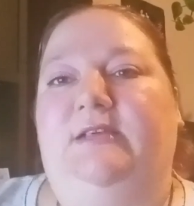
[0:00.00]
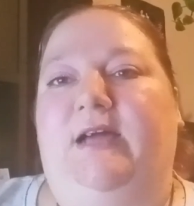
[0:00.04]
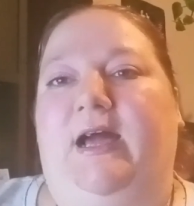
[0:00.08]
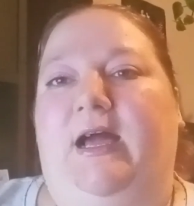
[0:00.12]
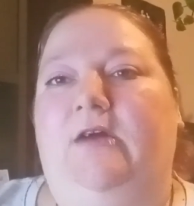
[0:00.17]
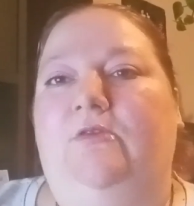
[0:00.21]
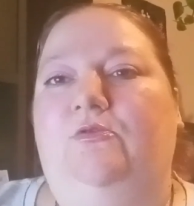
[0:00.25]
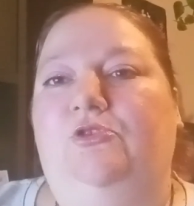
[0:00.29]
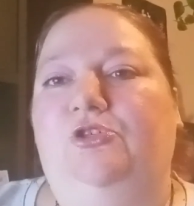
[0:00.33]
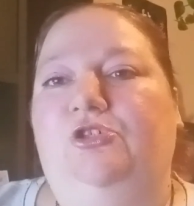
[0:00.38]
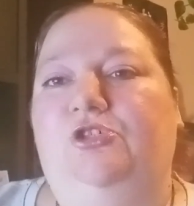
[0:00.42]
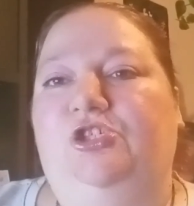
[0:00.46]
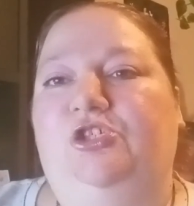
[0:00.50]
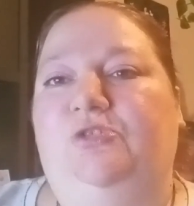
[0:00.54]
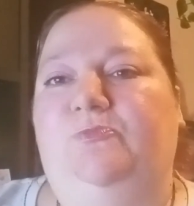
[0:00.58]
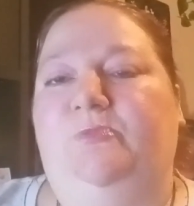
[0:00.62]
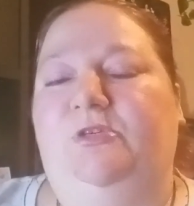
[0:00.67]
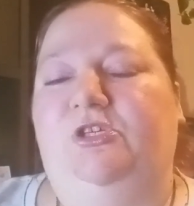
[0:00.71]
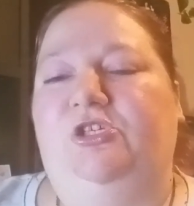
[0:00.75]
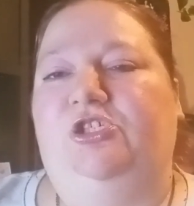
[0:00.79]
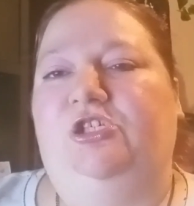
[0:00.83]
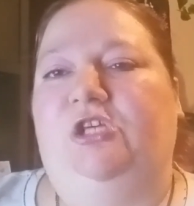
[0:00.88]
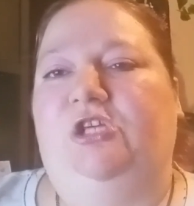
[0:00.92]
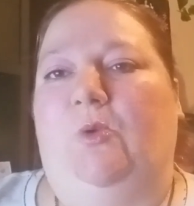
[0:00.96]
I will
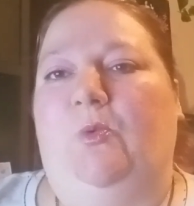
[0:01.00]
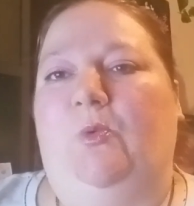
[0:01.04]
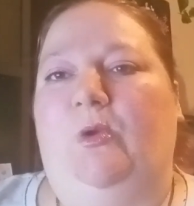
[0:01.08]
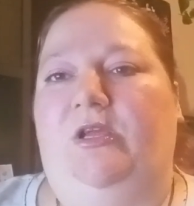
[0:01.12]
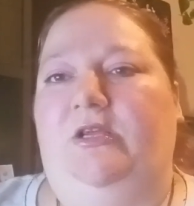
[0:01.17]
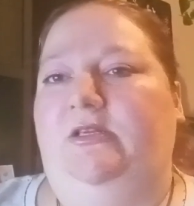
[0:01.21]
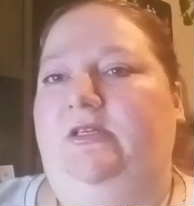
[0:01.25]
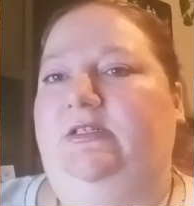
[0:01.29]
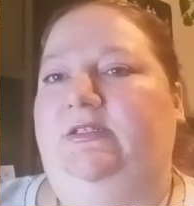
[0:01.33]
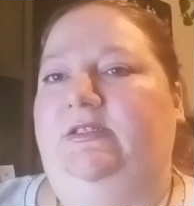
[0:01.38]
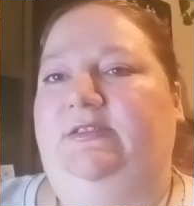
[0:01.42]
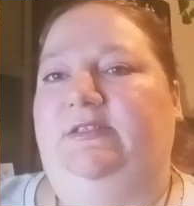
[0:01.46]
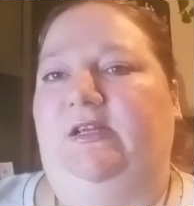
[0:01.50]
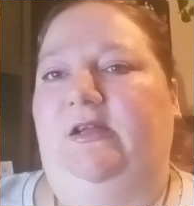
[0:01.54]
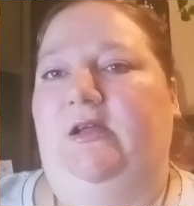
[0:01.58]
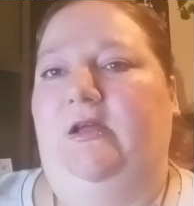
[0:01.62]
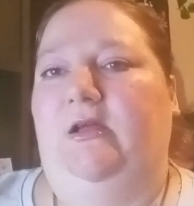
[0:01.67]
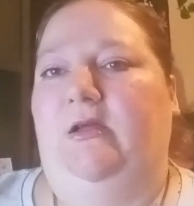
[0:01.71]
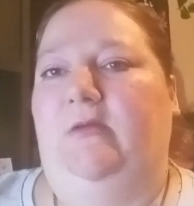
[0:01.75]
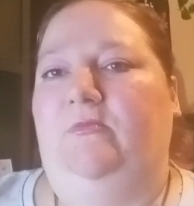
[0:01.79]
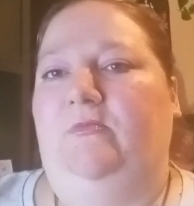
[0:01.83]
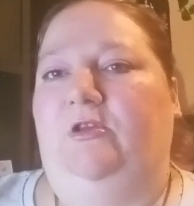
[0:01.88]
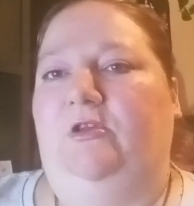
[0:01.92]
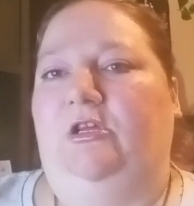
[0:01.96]
be showing
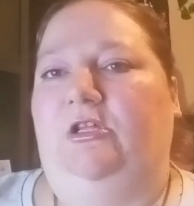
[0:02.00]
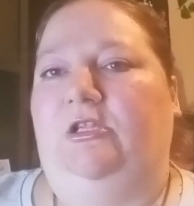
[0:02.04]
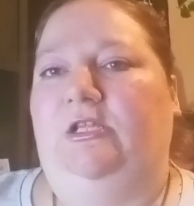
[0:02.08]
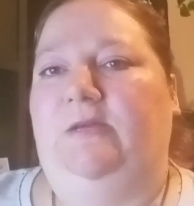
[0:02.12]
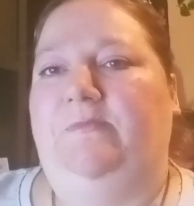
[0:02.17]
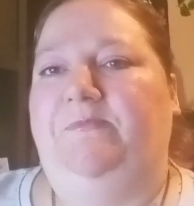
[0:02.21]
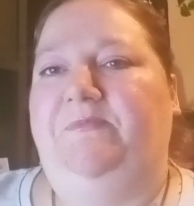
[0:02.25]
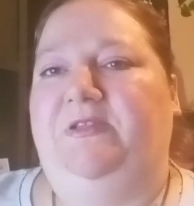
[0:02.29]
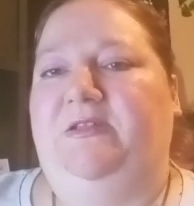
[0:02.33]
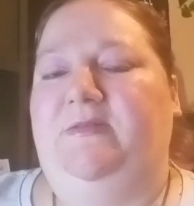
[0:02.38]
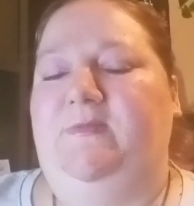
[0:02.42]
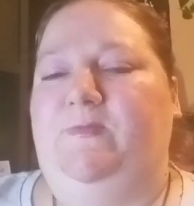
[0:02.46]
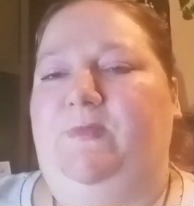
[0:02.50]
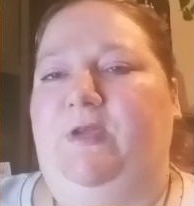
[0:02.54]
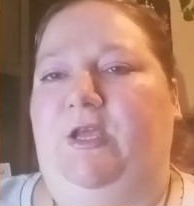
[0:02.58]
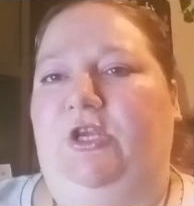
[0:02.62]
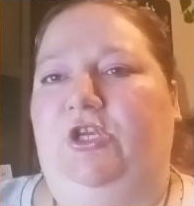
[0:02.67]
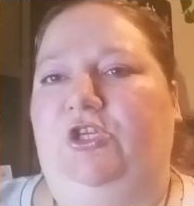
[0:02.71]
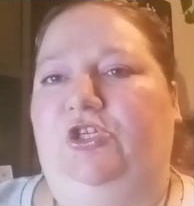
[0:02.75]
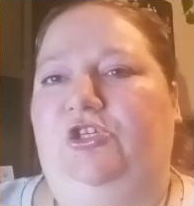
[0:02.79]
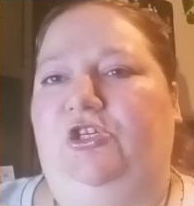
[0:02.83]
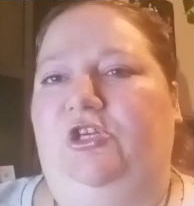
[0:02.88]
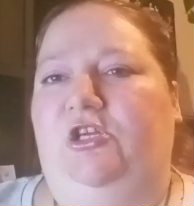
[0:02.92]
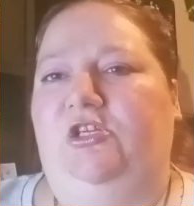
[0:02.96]
some clips and
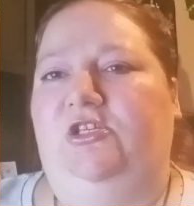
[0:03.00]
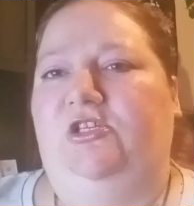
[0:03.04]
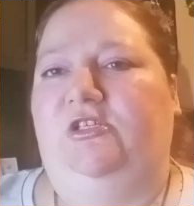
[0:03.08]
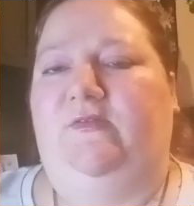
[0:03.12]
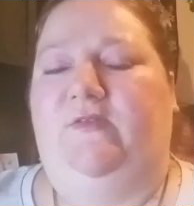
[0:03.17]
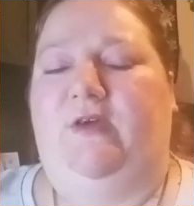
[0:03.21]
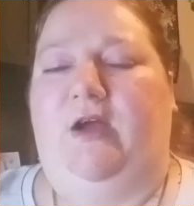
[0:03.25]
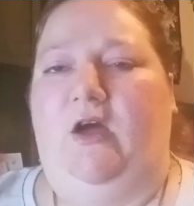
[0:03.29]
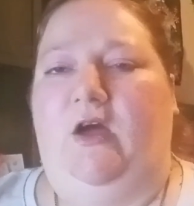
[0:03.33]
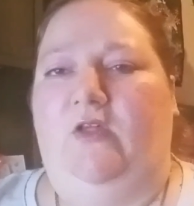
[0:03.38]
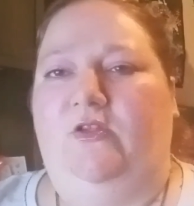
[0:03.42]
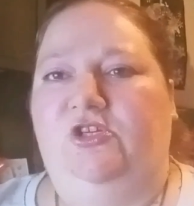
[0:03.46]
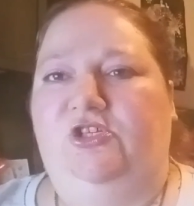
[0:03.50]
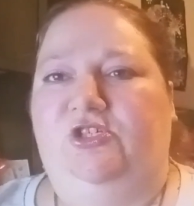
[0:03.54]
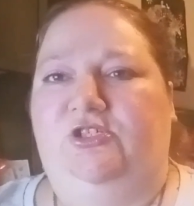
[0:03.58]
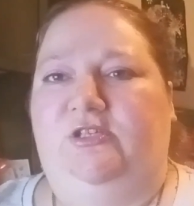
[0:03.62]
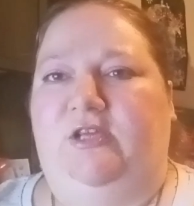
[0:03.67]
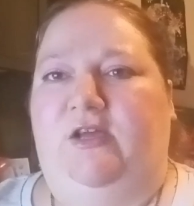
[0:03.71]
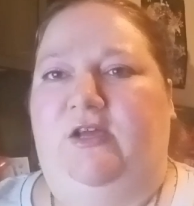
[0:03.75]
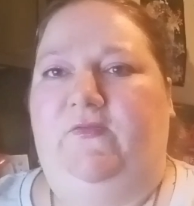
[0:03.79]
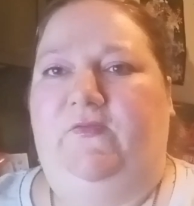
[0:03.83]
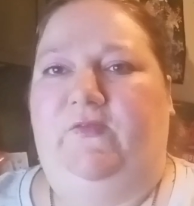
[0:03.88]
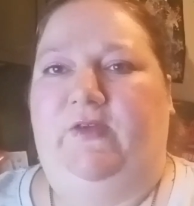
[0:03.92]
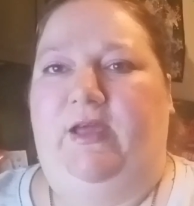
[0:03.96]
pictures of other
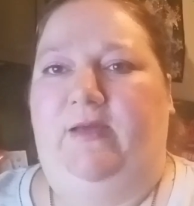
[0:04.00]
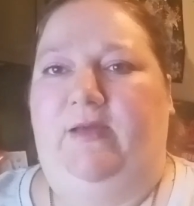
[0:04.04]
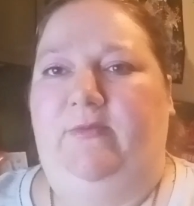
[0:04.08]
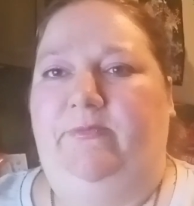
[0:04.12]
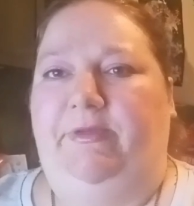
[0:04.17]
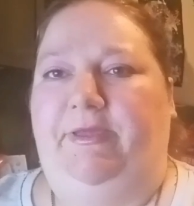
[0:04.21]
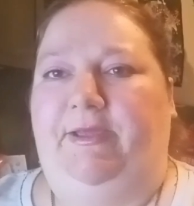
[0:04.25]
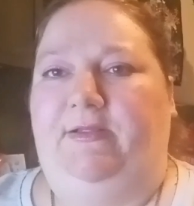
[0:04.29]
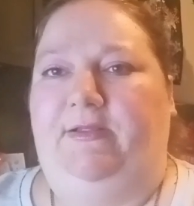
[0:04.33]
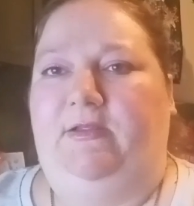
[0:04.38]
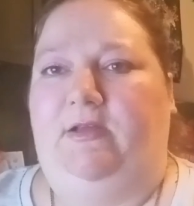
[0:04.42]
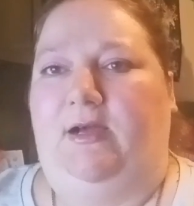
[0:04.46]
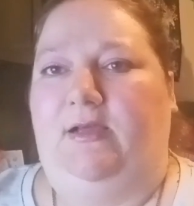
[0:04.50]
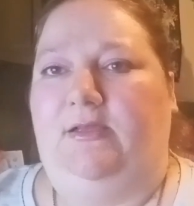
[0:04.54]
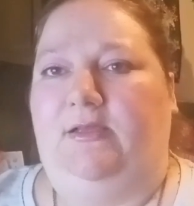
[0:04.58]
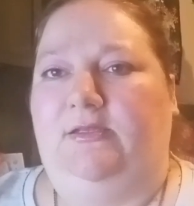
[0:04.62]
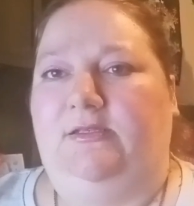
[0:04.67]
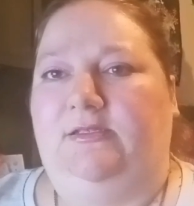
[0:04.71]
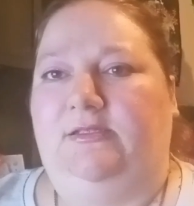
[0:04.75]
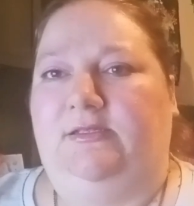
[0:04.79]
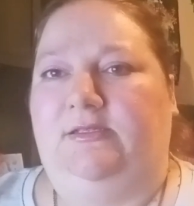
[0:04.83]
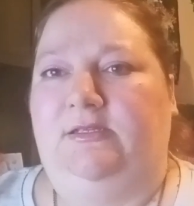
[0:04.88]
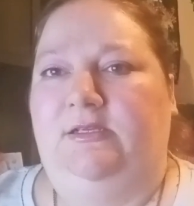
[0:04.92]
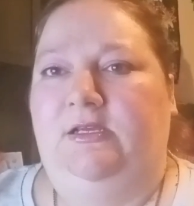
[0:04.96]
stuff at Big
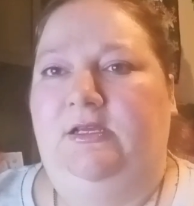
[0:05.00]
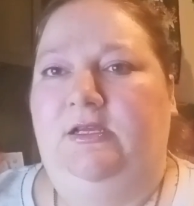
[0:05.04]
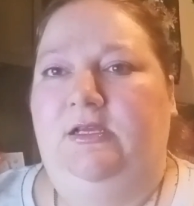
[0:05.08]
Lots